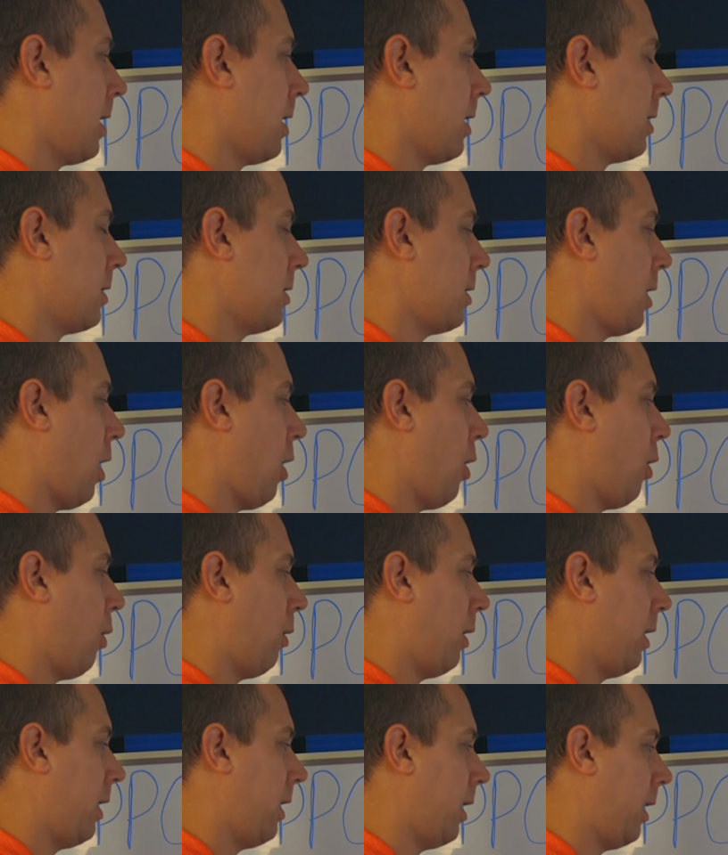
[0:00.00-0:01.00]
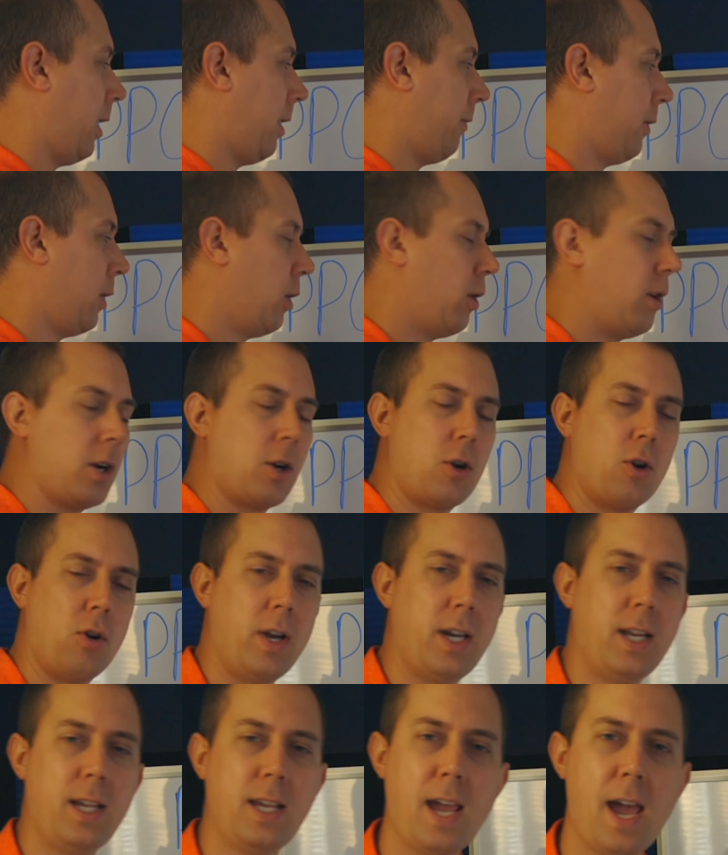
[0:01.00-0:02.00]
So if you're a
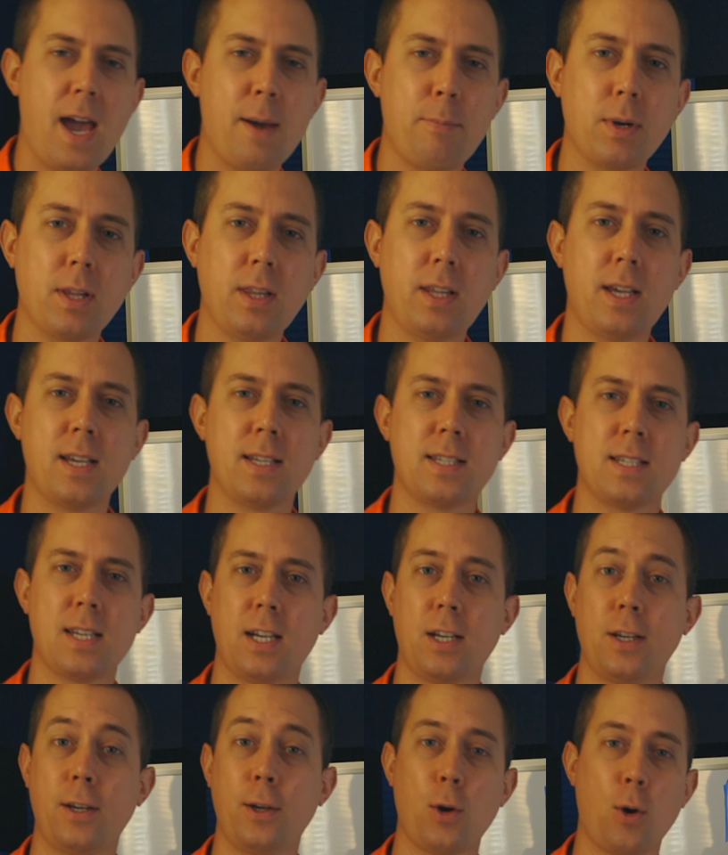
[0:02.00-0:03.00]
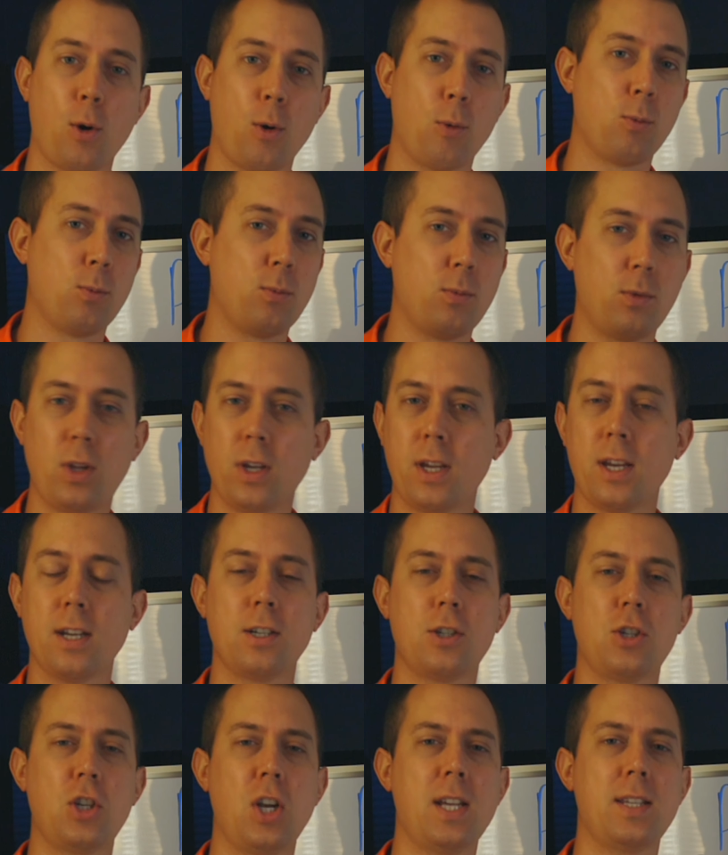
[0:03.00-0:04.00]
greedy capitalist and you're looking
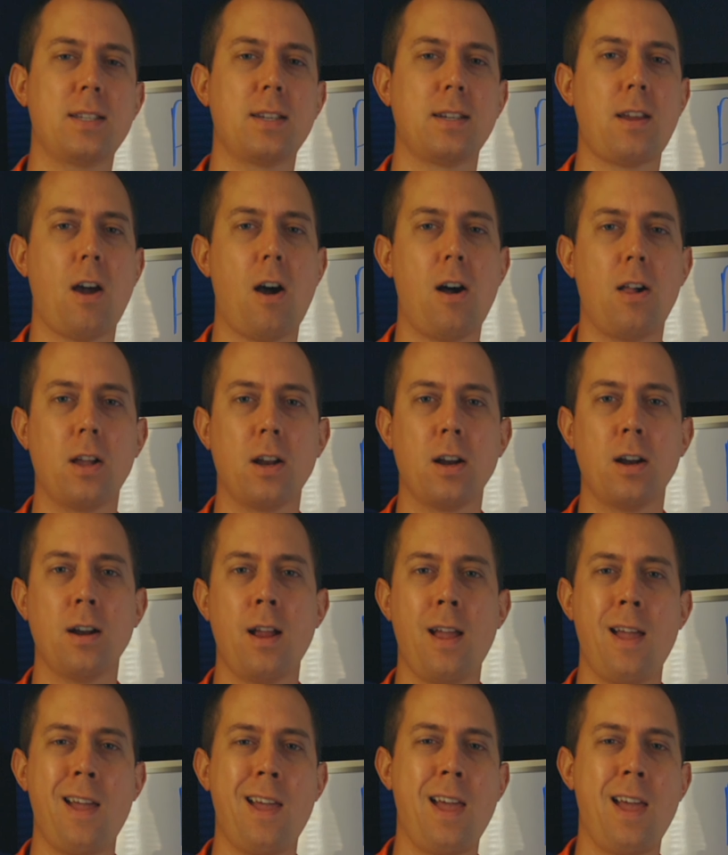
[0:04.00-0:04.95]
to chase a dollar,